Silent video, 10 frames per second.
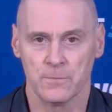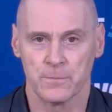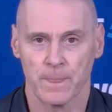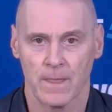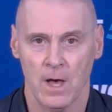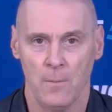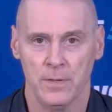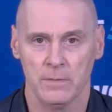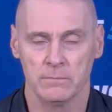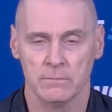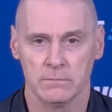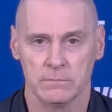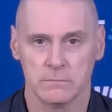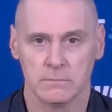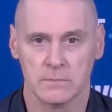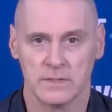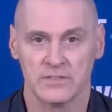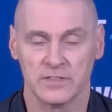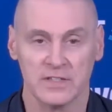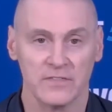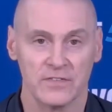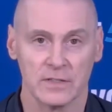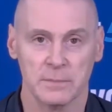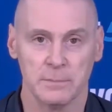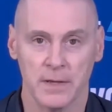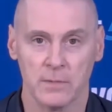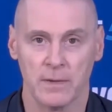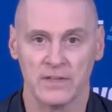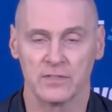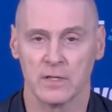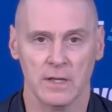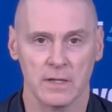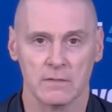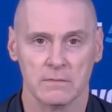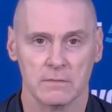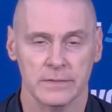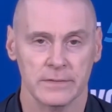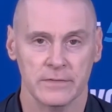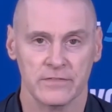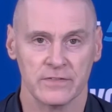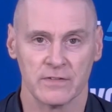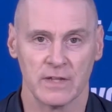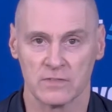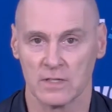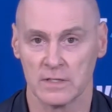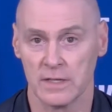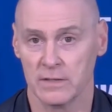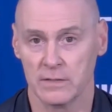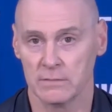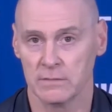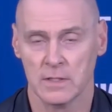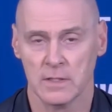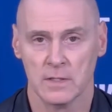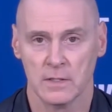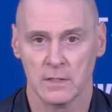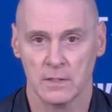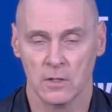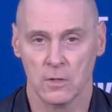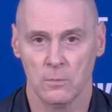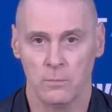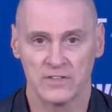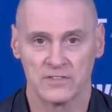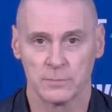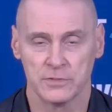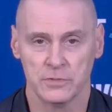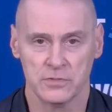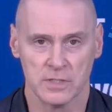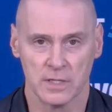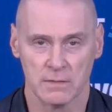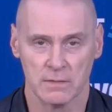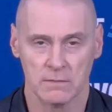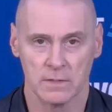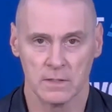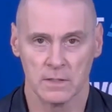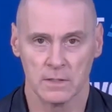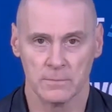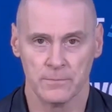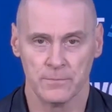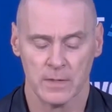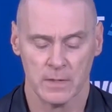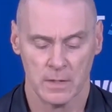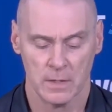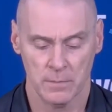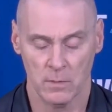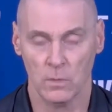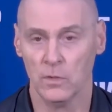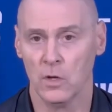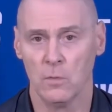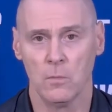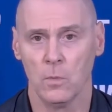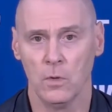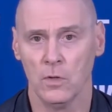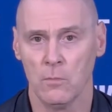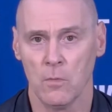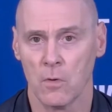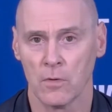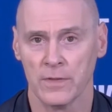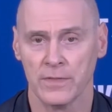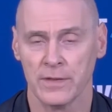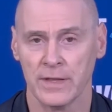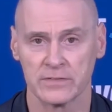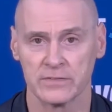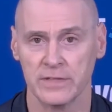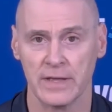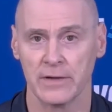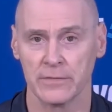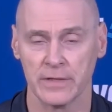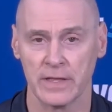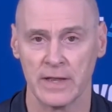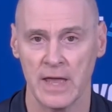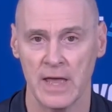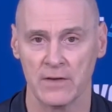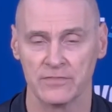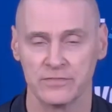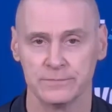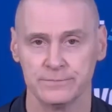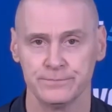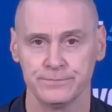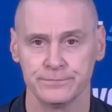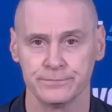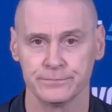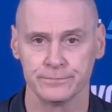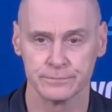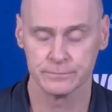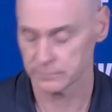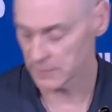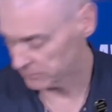help him get significantly better by Sunday. And if it's not Sunday, then, you know, possibly Tuesday. But we'll know more in the next day or day and a half. Thanks.